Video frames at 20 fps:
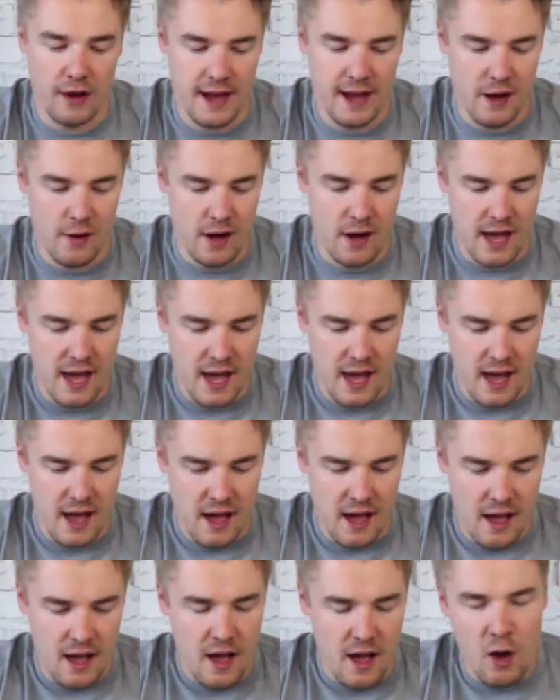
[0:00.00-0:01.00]
Now,
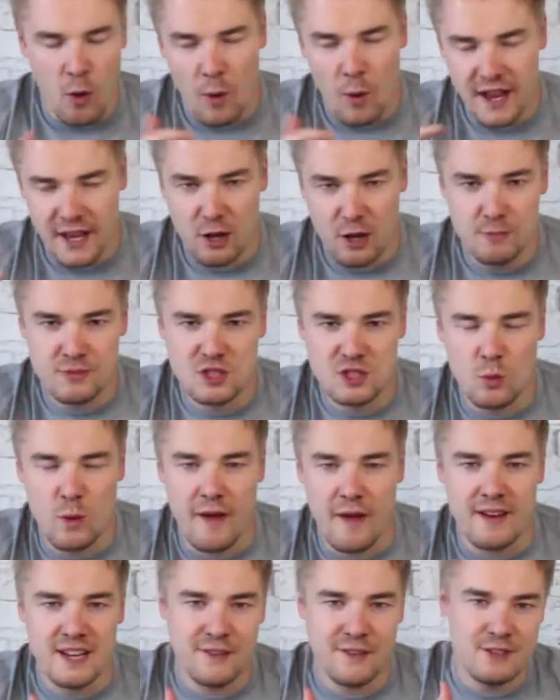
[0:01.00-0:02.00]
when it comes to
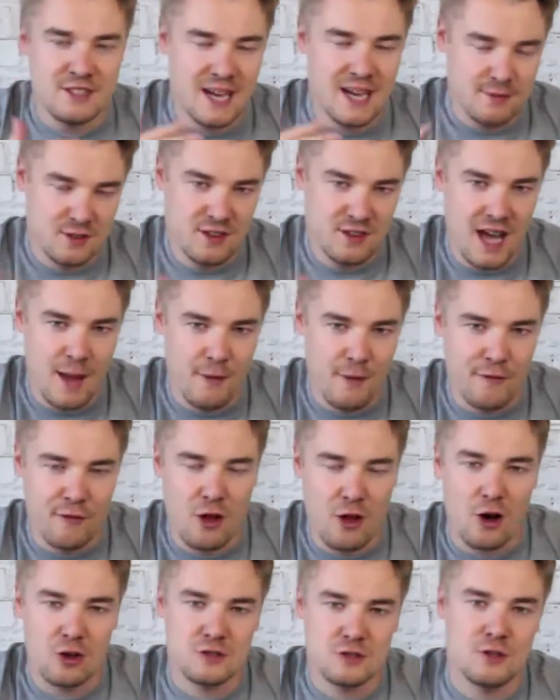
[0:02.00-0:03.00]
wearing different types of
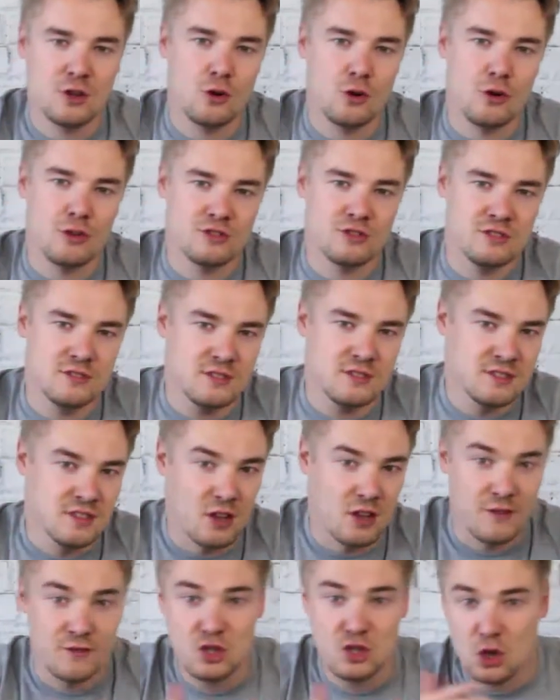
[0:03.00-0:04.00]
camouflage, of course, there's a
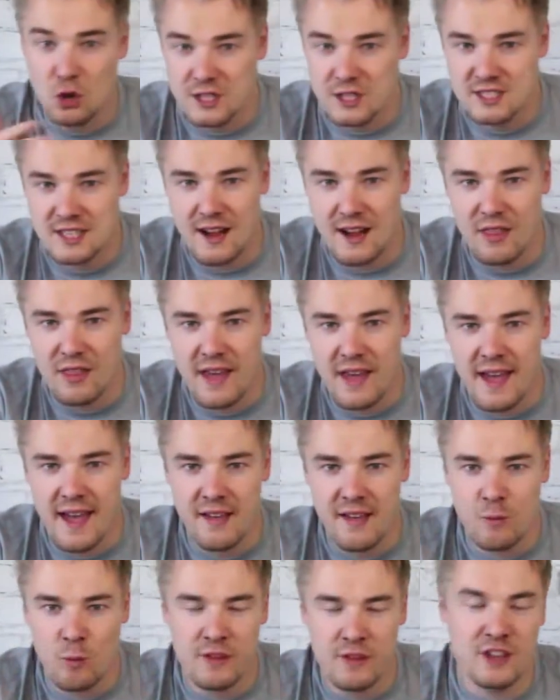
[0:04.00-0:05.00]
lot of choice out
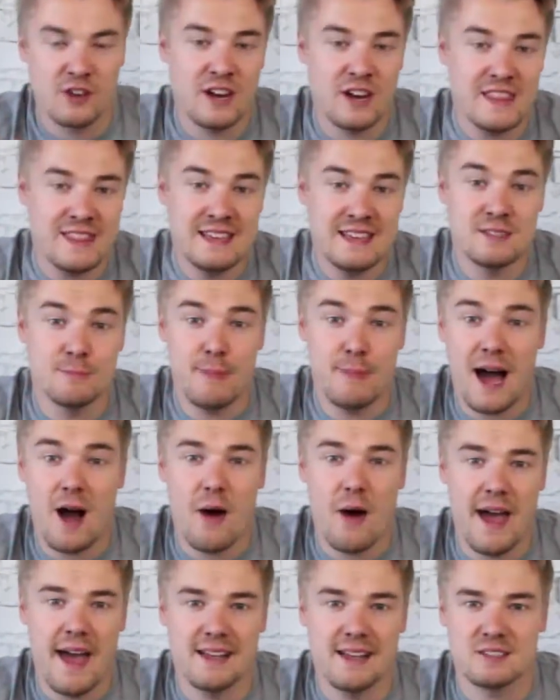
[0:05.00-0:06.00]
there. One of the great things
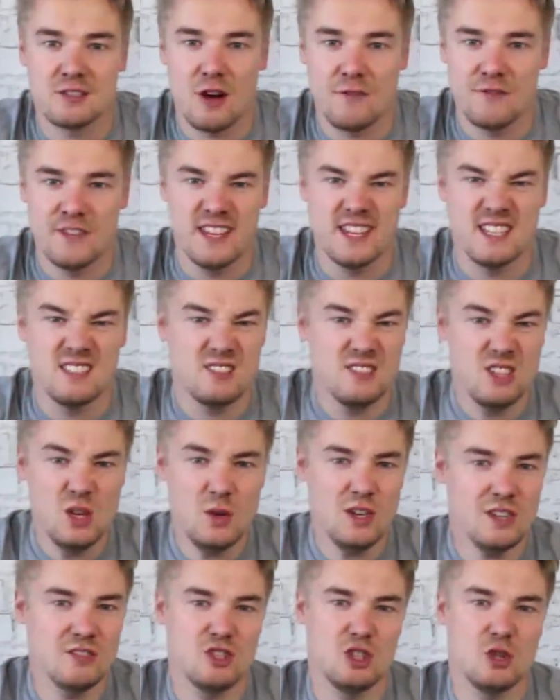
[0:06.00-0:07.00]
about AIRSOFT is you
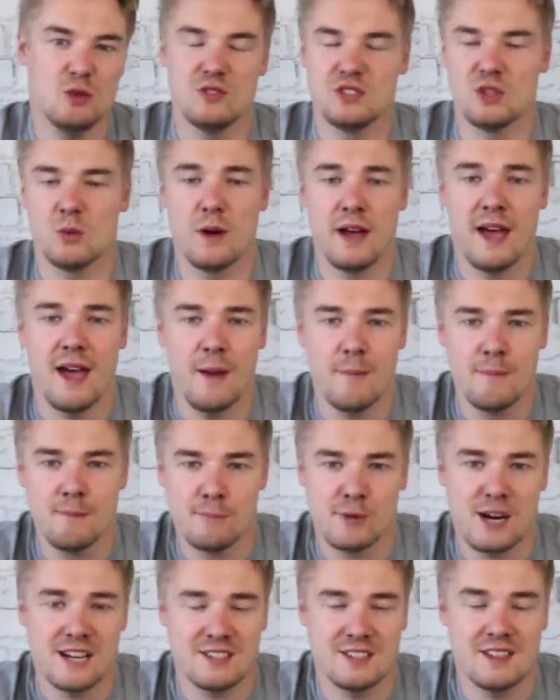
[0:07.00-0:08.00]
can choose to wear
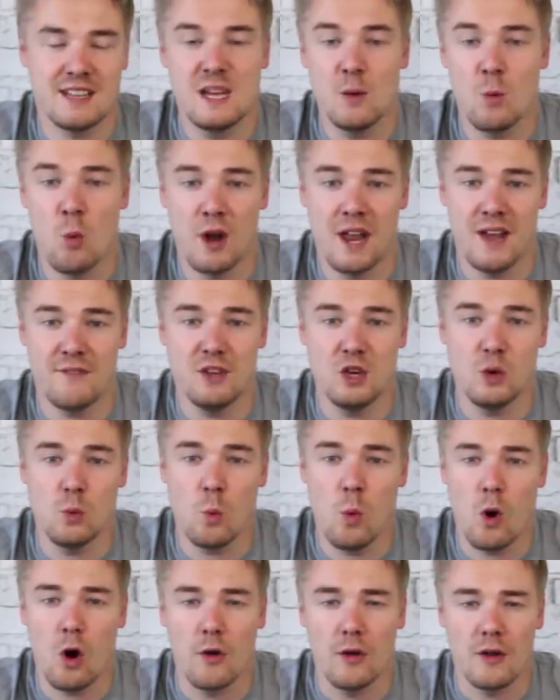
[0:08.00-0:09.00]
practically whatever you
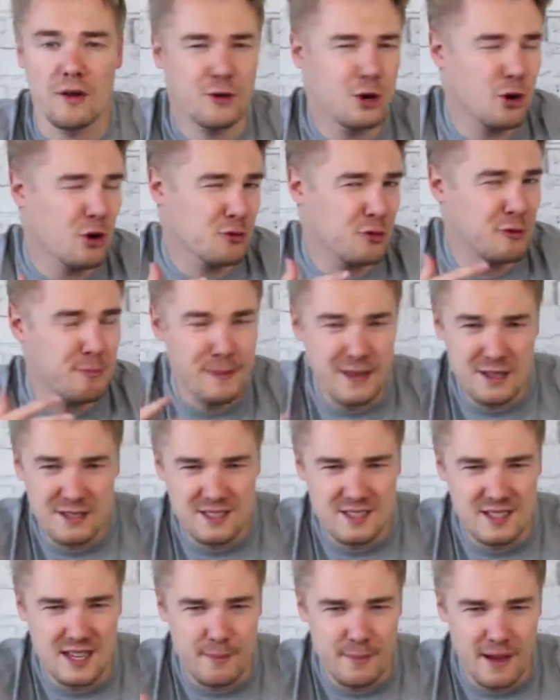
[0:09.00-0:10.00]
want. Of course, with
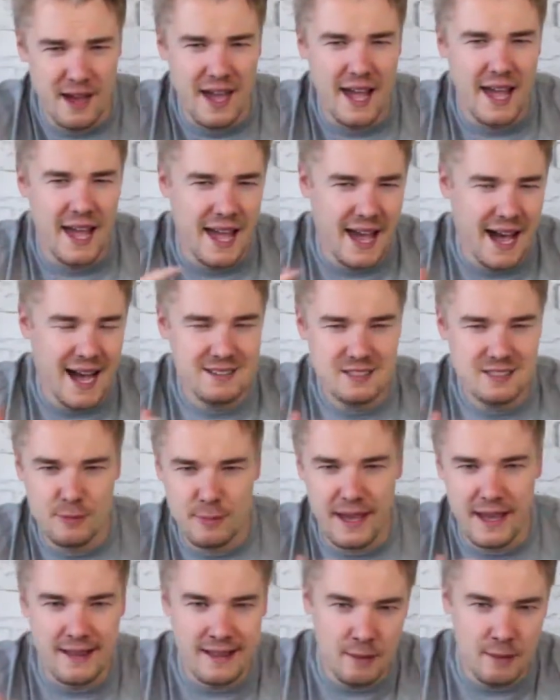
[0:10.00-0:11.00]
MILSIM, it has to
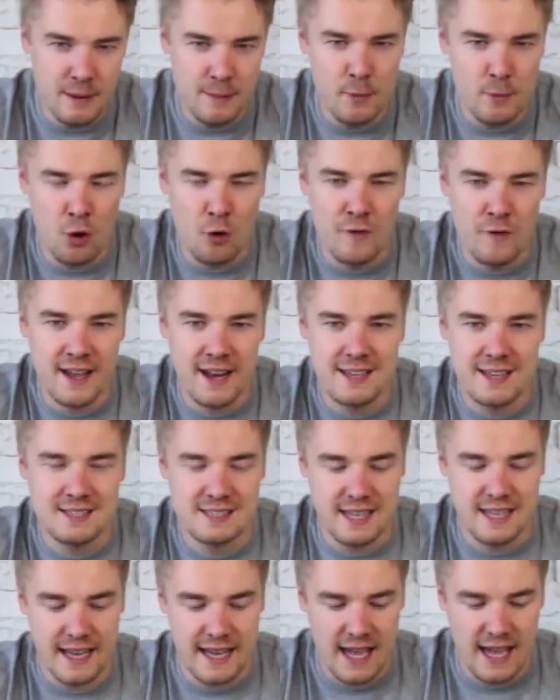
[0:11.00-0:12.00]
be a little bit more
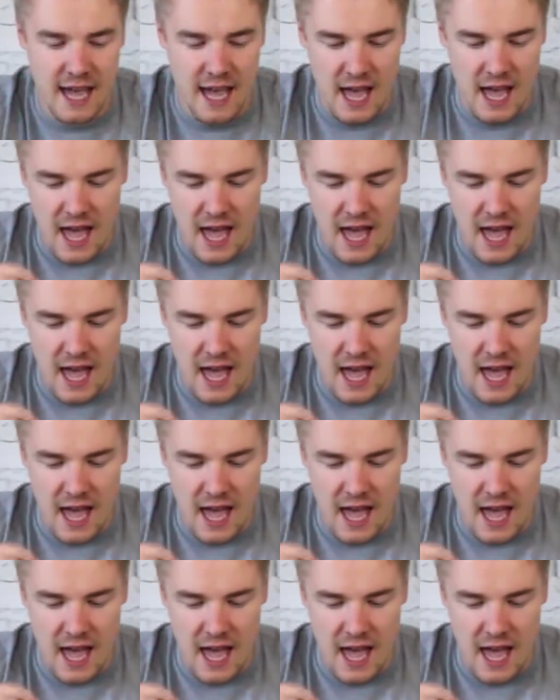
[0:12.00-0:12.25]
realistic,